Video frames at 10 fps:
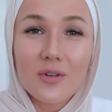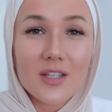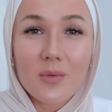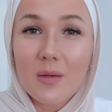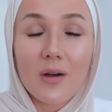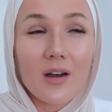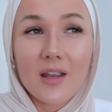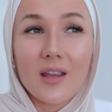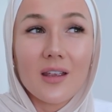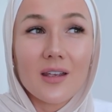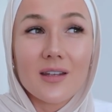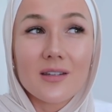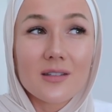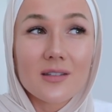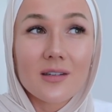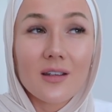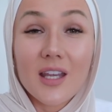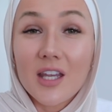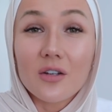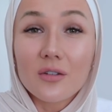as my body is
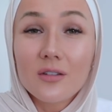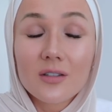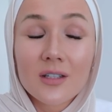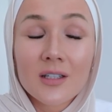healed,